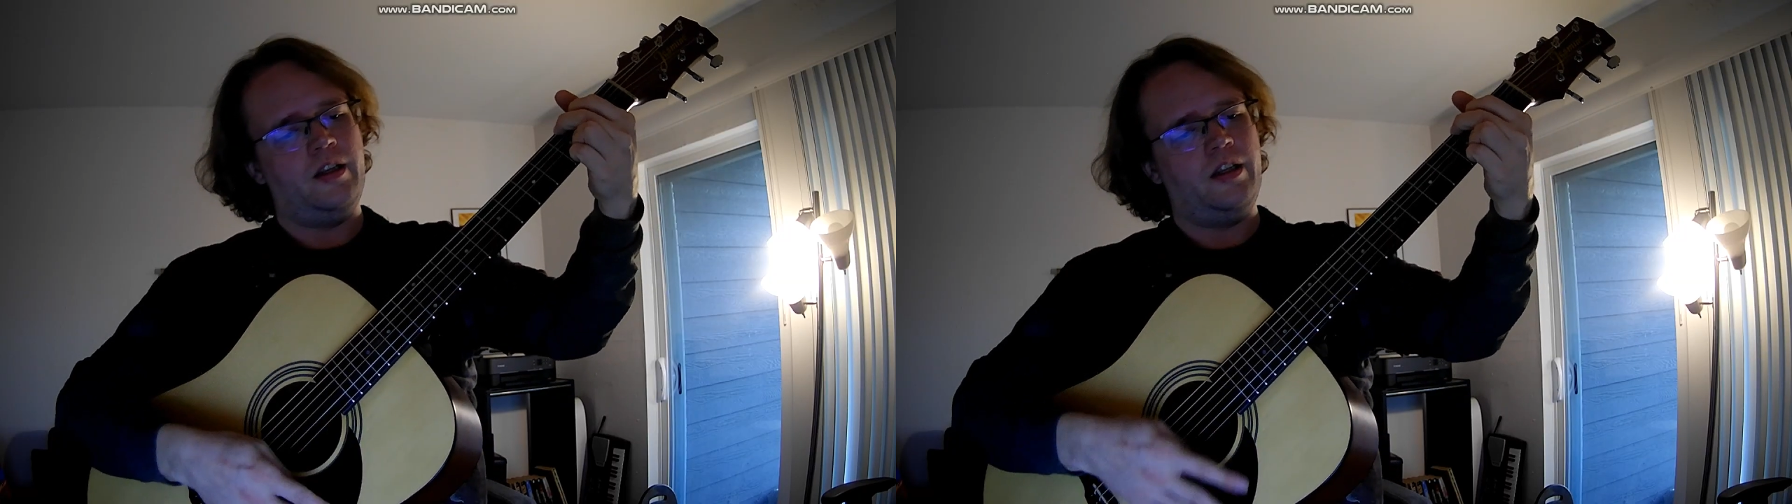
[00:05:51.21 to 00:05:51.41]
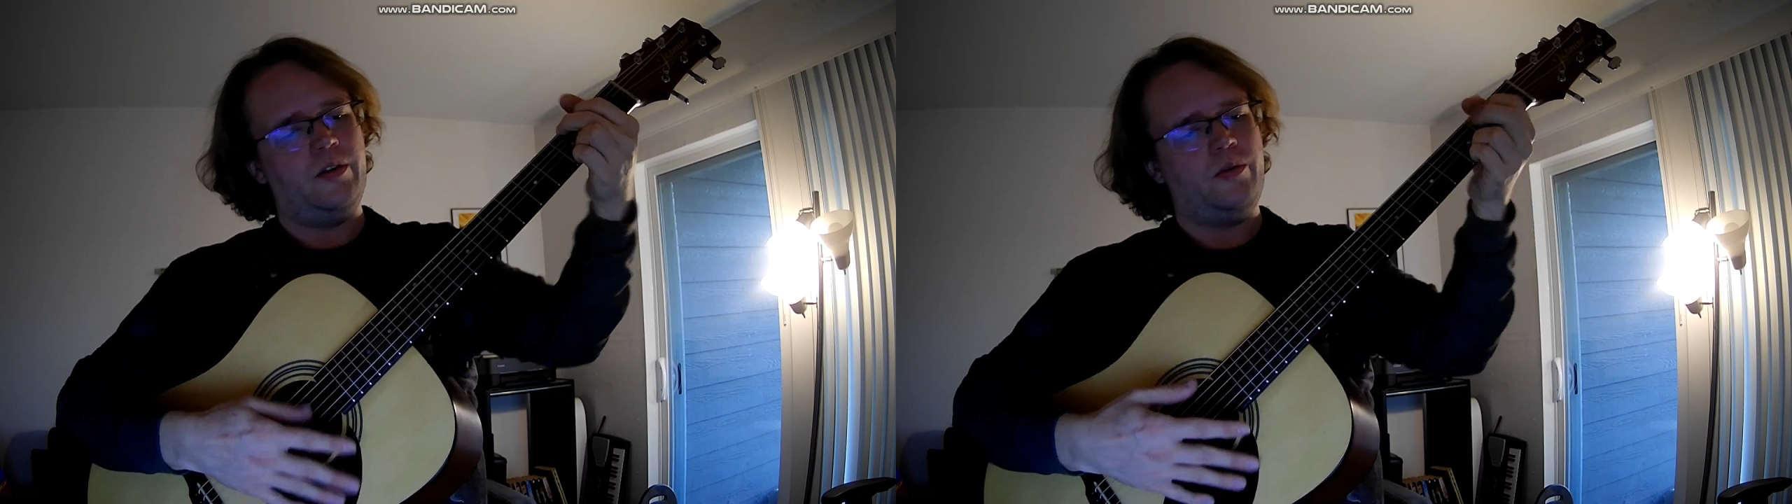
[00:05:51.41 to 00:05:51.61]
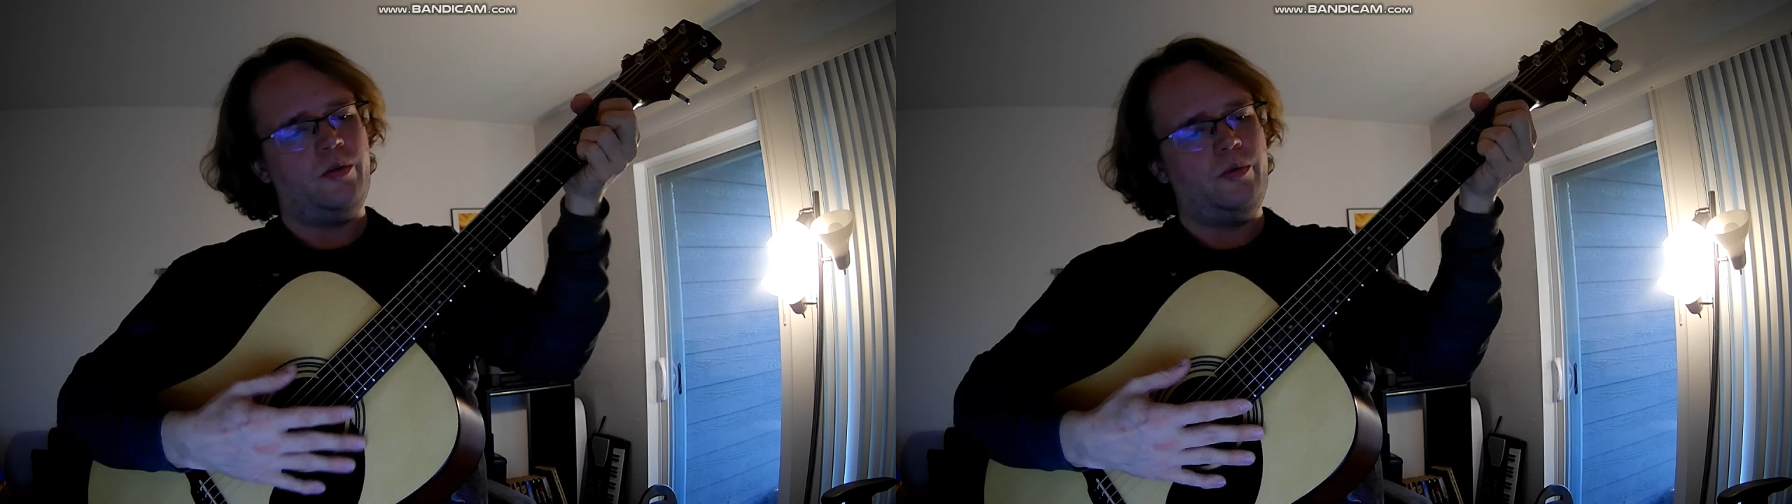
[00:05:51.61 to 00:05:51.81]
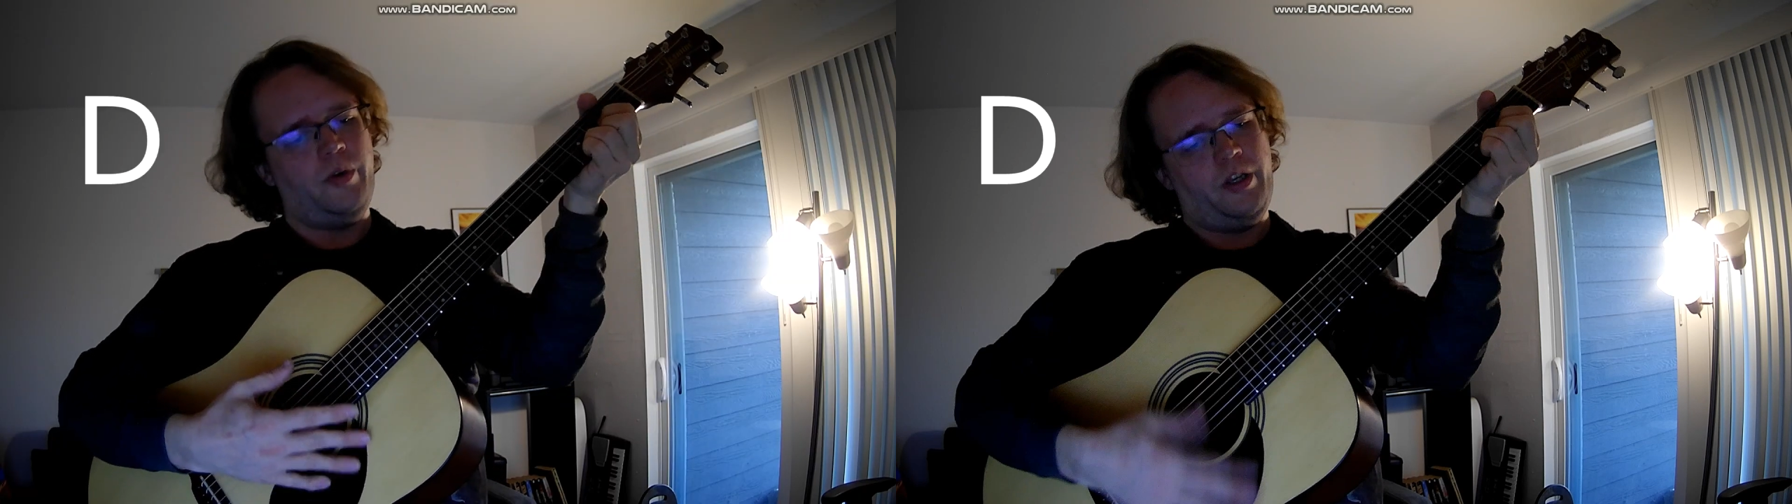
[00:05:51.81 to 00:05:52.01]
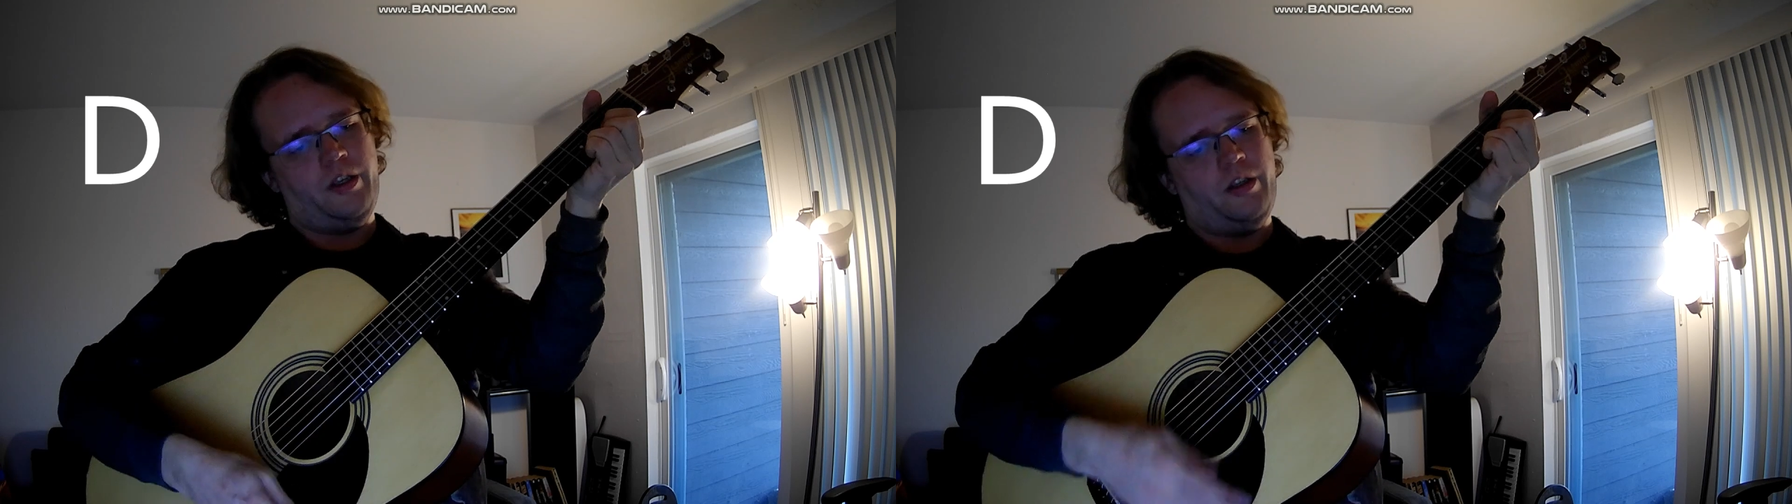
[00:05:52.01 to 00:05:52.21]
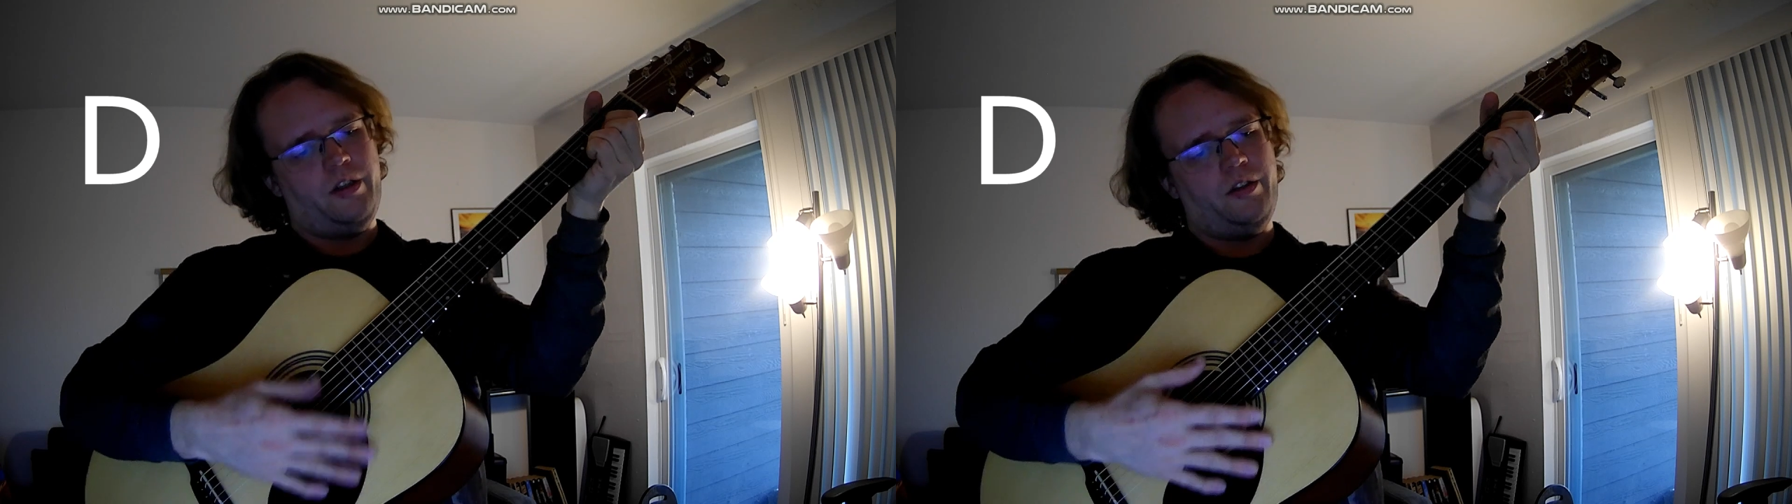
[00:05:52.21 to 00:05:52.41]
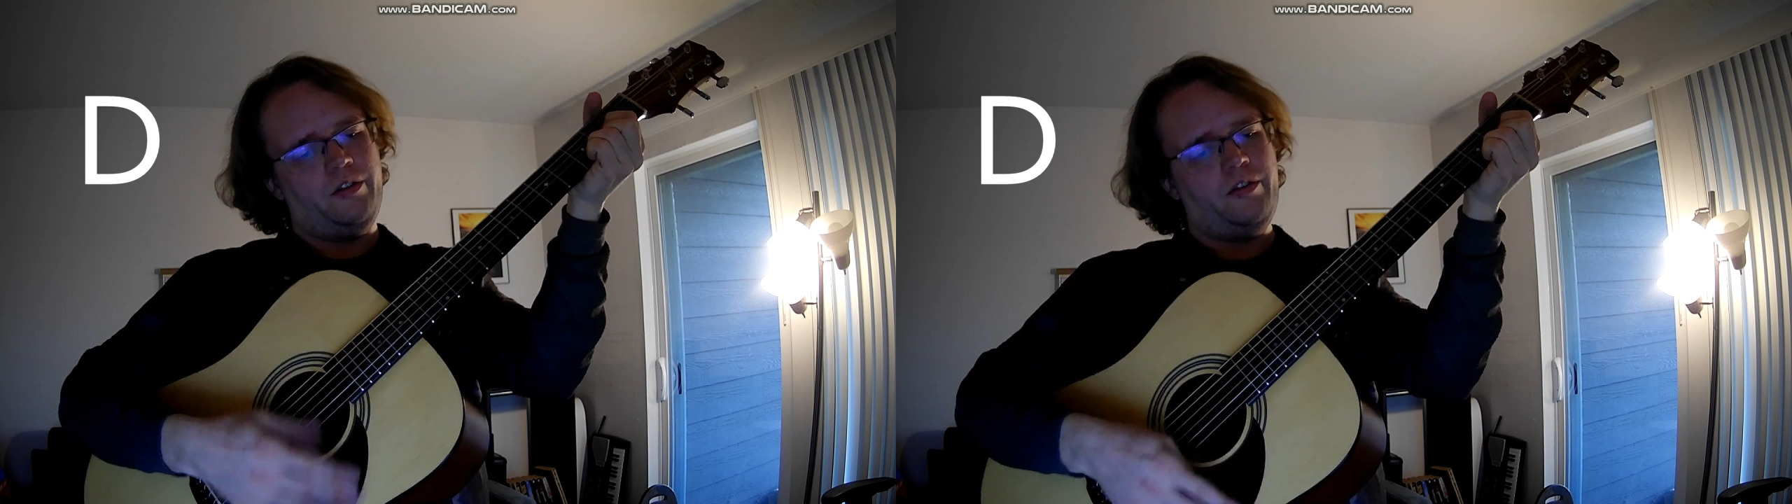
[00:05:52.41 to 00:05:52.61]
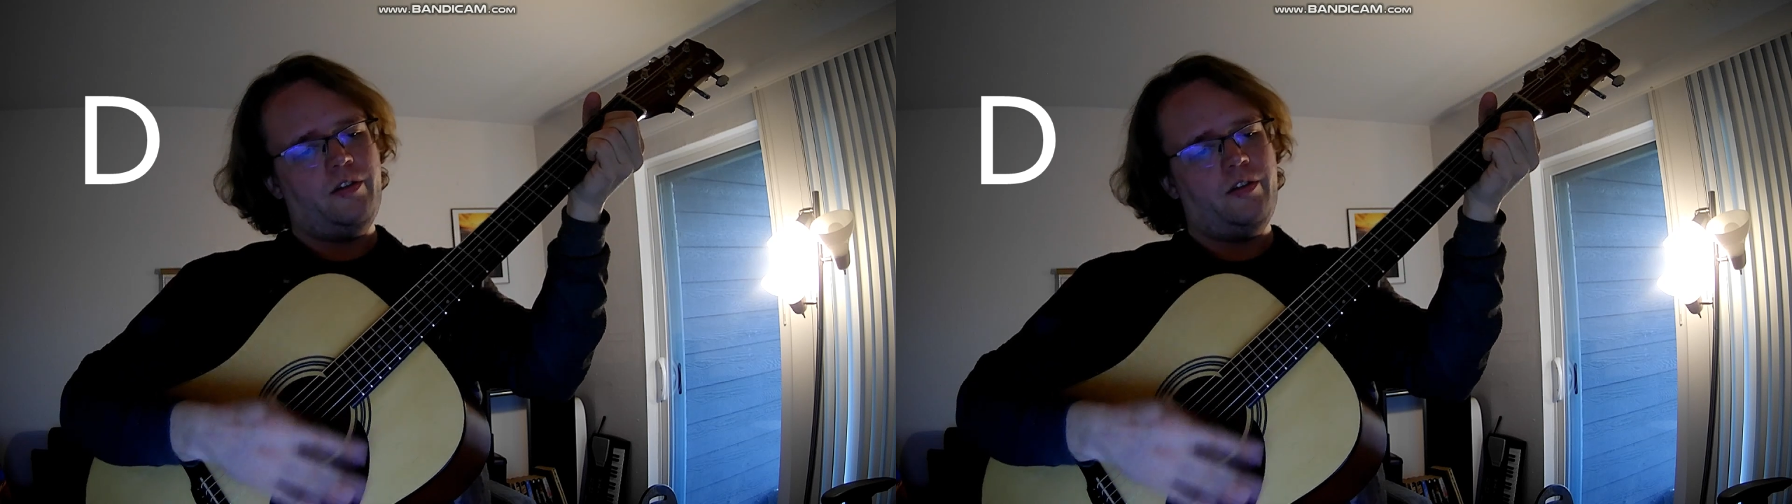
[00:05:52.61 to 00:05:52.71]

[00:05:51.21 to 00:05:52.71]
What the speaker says: little ways.